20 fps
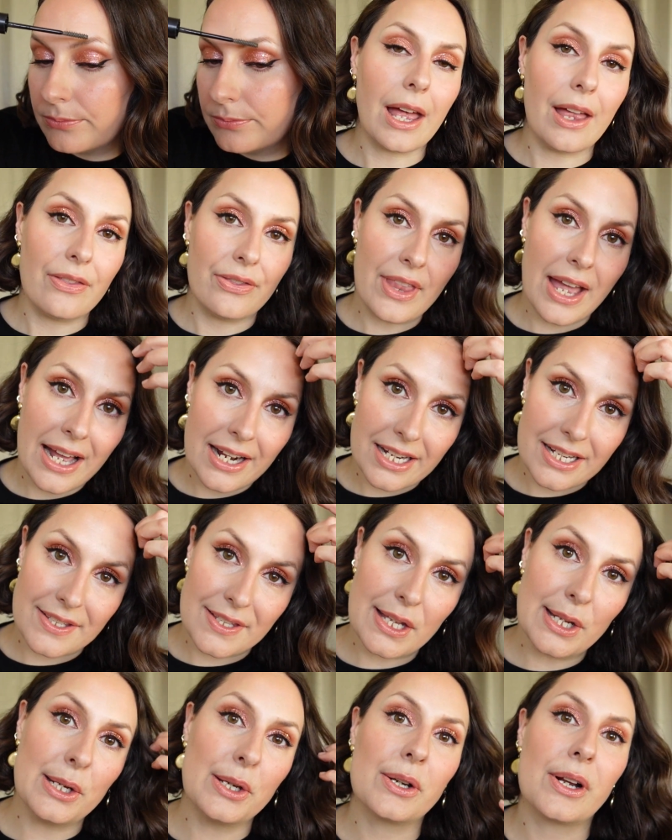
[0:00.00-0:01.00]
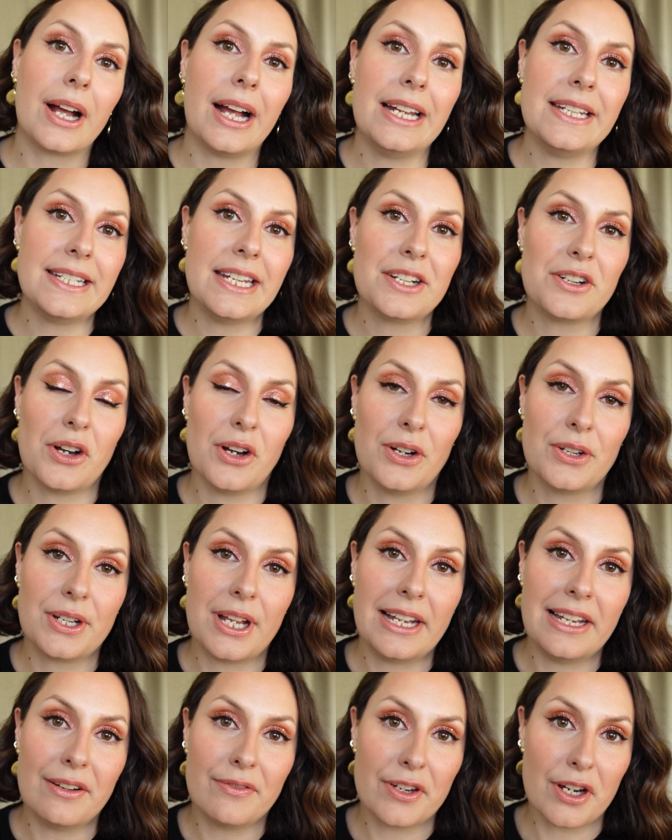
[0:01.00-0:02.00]
And that is the look I did
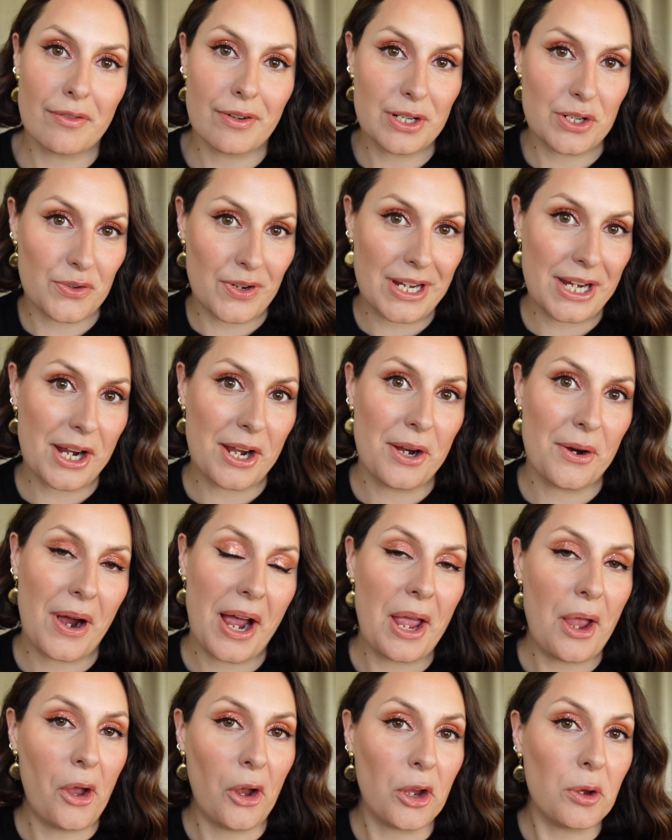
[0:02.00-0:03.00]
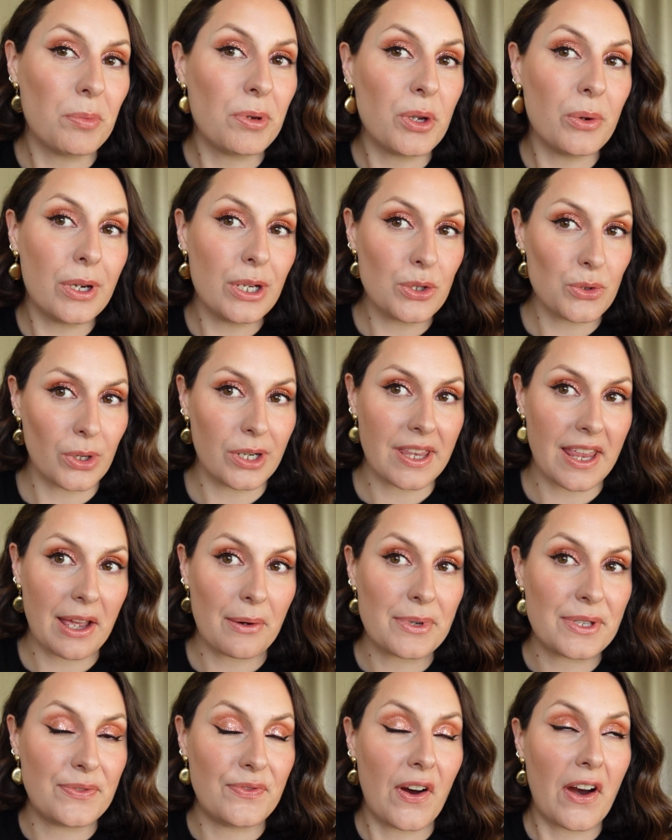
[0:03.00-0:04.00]
on Olivia Rodrigo. I hope you enjoyed that.
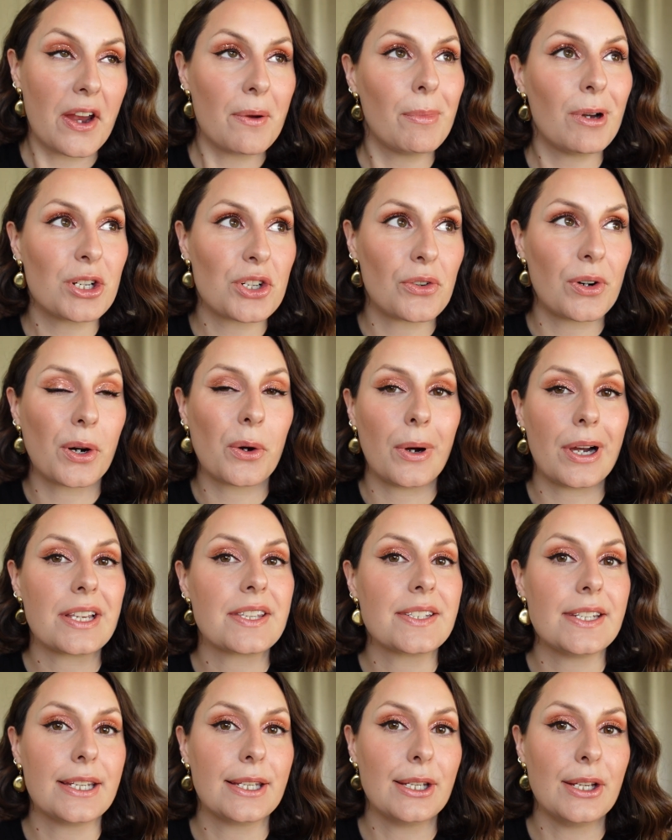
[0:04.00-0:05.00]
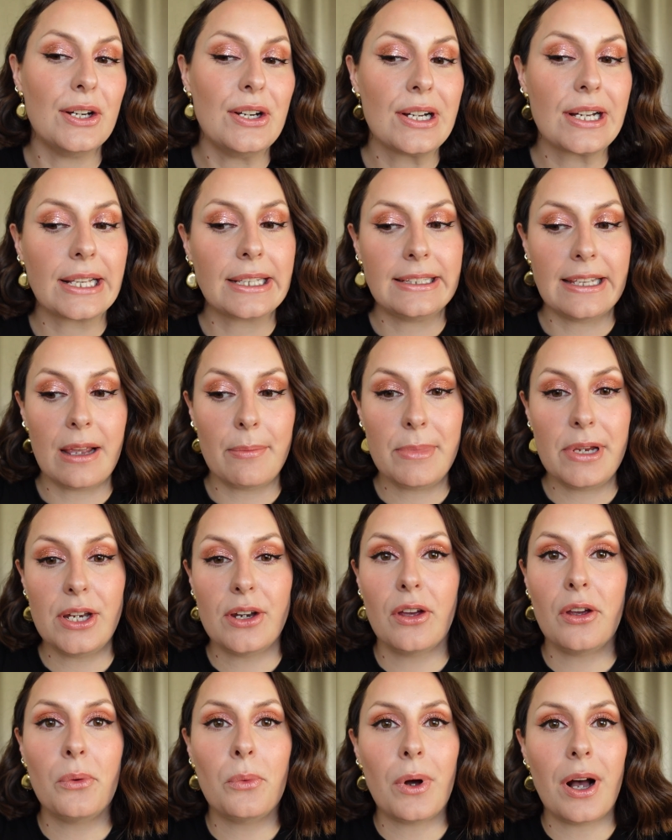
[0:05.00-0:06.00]
It was very much a requested look. Let me
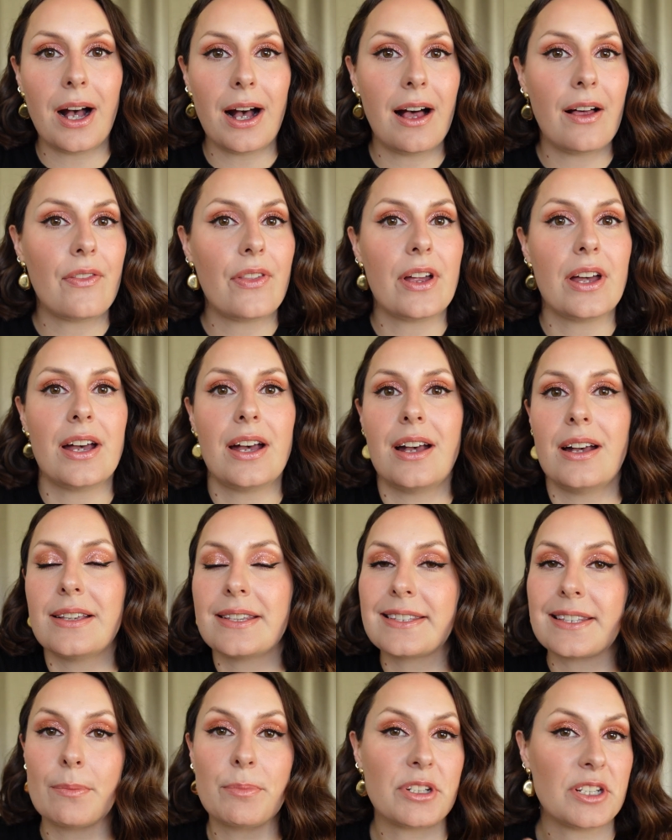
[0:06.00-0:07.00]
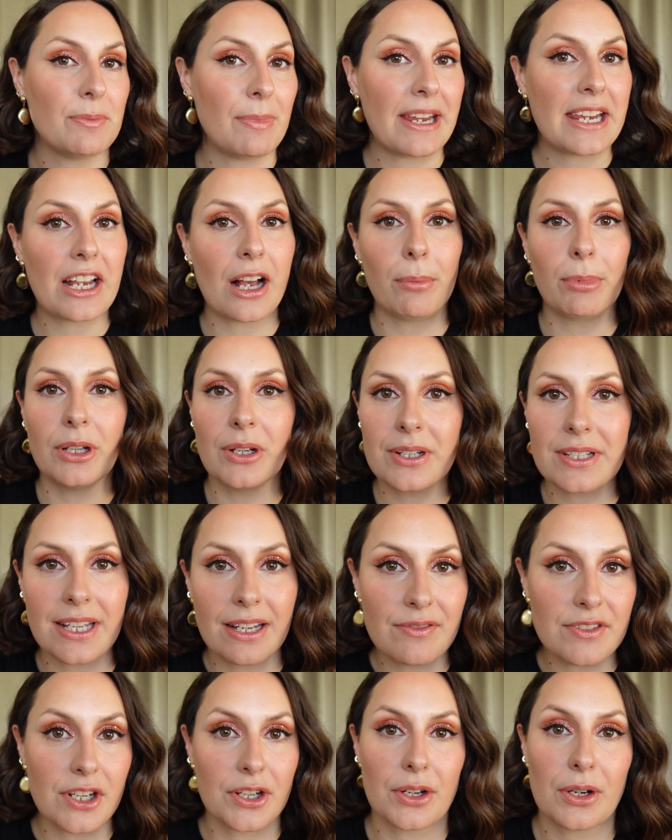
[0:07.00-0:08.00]
know what other celebrity makeup looks
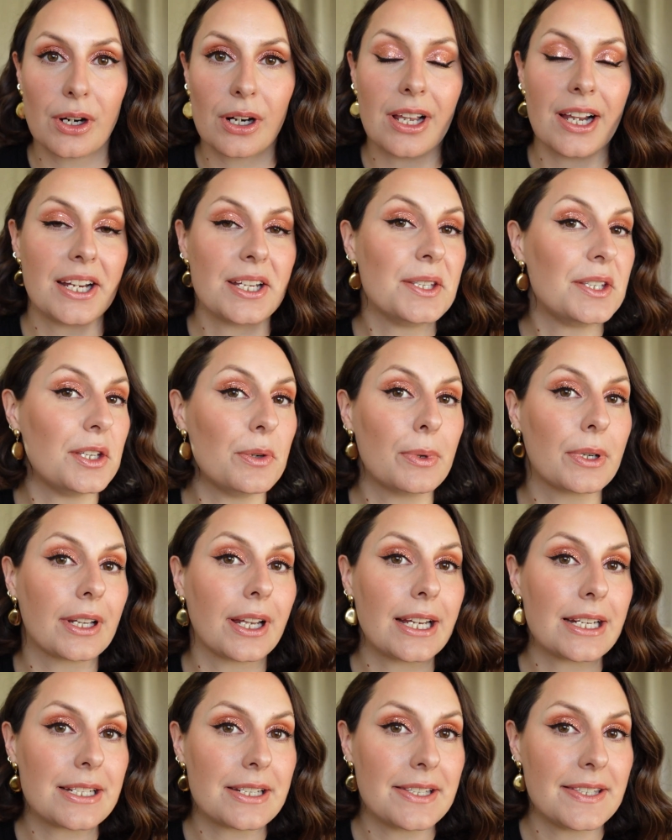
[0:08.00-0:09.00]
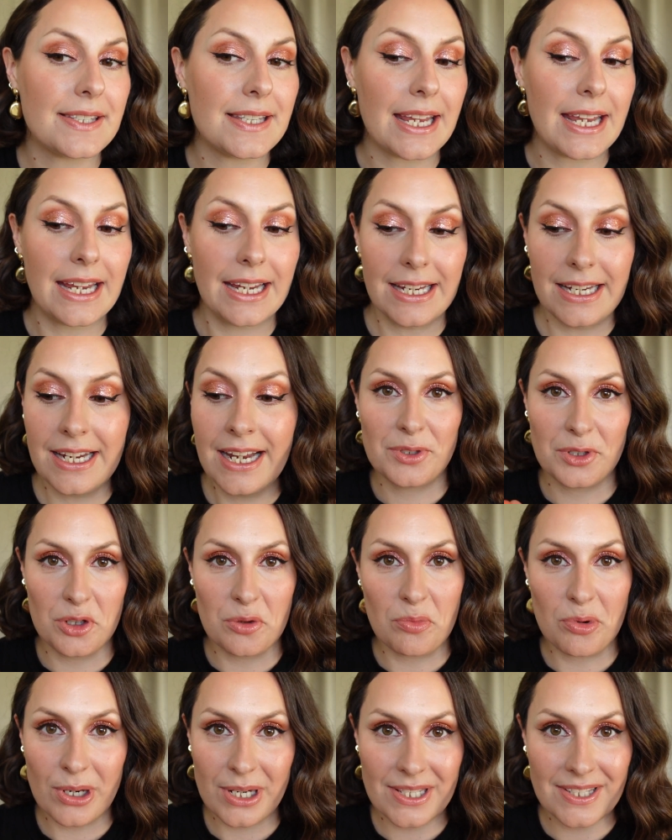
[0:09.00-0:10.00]
I've done on clients you would like to see.
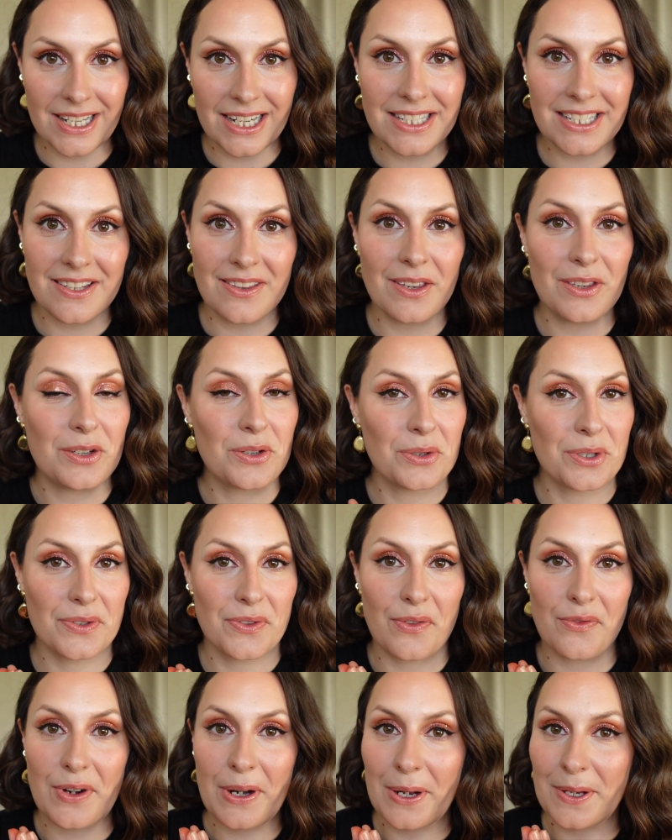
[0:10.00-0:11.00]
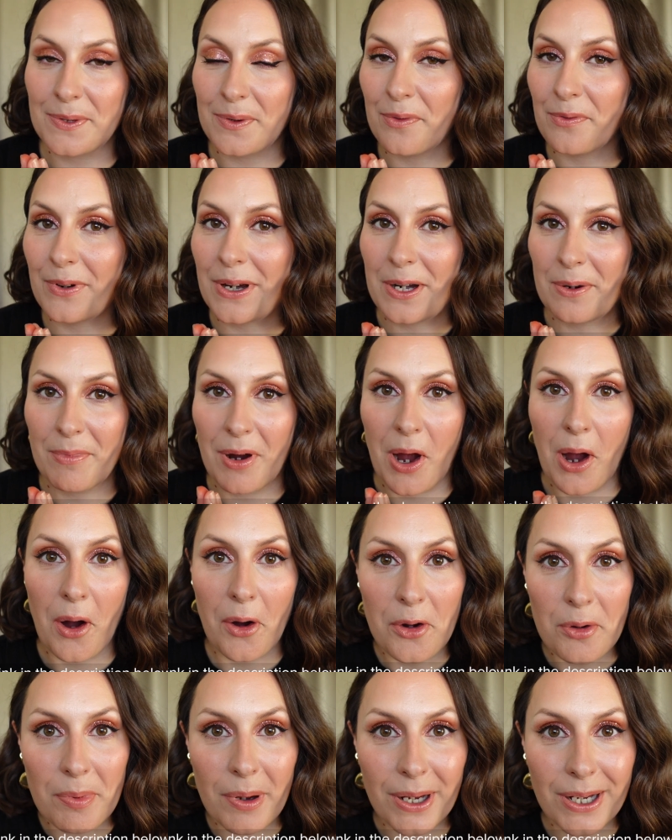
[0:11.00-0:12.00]
Super excited that the doors of Freelance of Freedom are
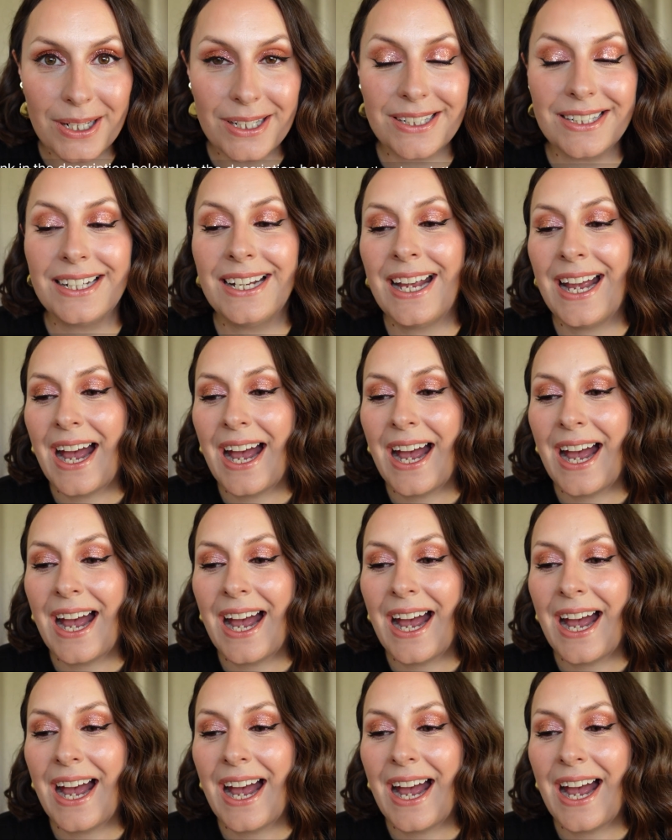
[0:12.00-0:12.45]
open.